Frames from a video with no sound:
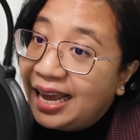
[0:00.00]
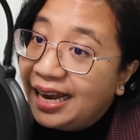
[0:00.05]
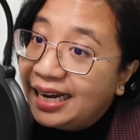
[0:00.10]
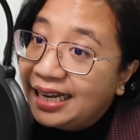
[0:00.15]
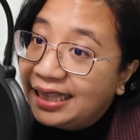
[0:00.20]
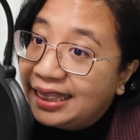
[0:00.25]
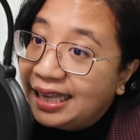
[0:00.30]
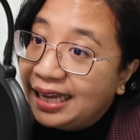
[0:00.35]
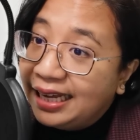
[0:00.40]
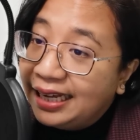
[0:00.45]

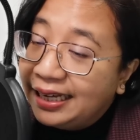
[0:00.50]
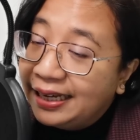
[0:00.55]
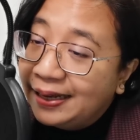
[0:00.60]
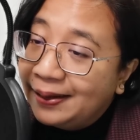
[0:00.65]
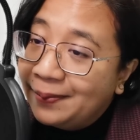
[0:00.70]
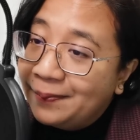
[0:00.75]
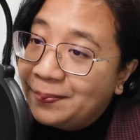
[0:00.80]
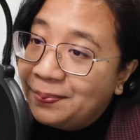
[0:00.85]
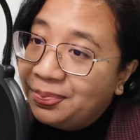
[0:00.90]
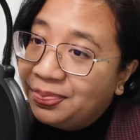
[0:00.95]
anything.
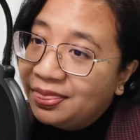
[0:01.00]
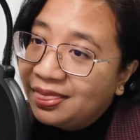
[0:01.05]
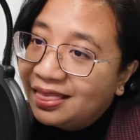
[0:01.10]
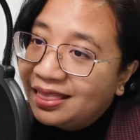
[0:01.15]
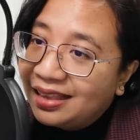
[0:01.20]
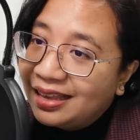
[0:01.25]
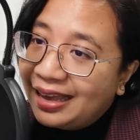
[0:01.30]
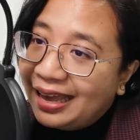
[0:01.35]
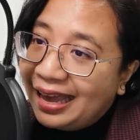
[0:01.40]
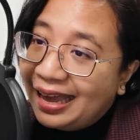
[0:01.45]

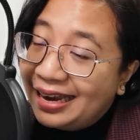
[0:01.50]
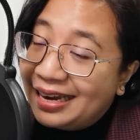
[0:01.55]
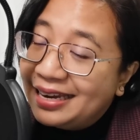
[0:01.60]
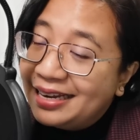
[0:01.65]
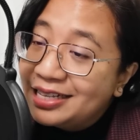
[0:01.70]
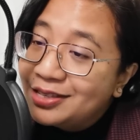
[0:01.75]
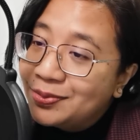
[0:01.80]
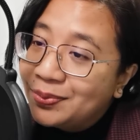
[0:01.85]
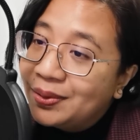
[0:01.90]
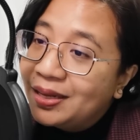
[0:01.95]
And
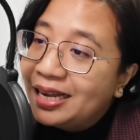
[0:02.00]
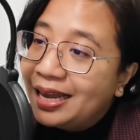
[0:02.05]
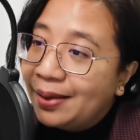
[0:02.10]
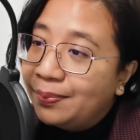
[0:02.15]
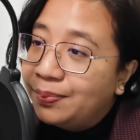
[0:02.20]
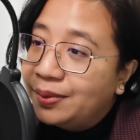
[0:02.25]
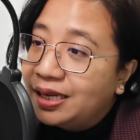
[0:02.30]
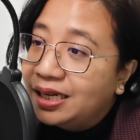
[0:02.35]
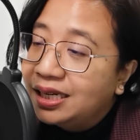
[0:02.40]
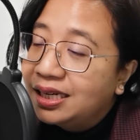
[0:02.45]
this will
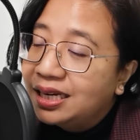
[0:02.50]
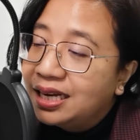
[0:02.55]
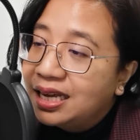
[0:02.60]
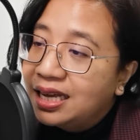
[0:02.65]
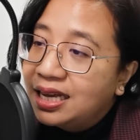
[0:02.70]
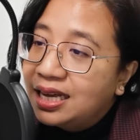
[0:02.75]
happen.